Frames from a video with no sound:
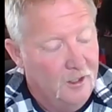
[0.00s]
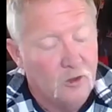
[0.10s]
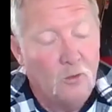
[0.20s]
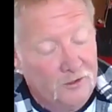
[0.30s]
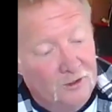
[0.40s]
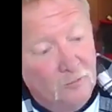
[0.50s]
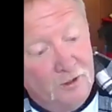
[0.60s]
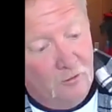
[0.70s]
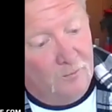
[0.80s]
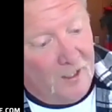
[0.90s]
The one thing we
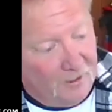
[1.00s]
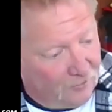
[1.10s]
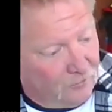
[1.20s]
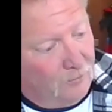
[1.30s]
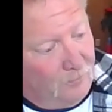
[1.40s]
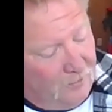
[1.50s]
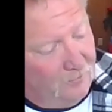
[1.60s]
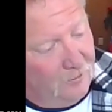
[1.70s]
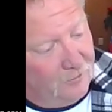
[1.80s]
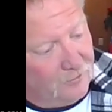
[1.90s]
know about is
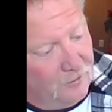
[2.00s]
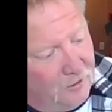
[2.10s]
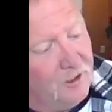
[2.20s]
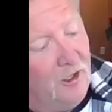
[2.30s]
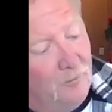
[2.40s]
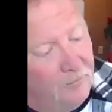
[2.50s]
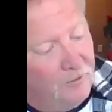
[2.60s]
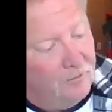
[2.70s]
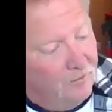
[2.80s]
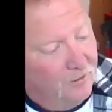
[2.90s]
the
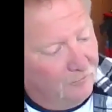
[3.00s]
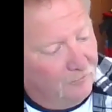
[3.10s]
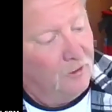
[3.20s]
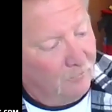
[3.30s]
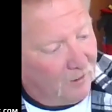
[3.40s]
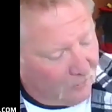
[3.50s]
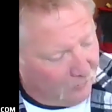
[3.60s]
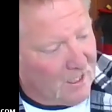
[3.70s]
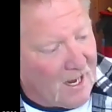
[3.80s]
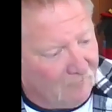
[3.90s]
incumbent voting record.
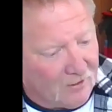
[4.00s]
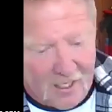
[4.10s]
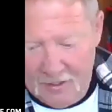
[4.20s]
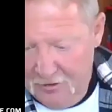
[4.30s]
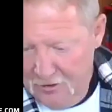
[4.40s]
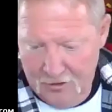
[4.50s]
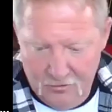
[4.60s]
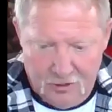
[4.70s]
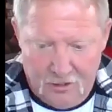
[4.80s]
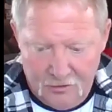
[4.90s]
We have that.
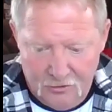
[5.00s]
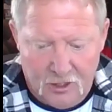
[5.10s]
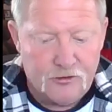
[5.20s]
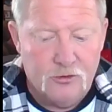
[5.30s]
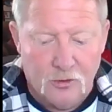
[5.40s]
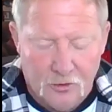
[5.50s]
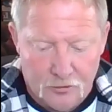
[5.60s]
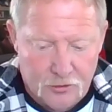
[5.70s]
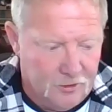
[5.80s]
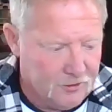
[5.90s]
Okay, then you got two other
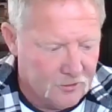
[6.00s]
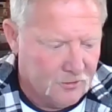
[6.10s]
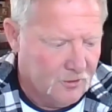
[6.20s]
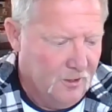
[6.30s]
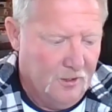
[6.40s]
choices.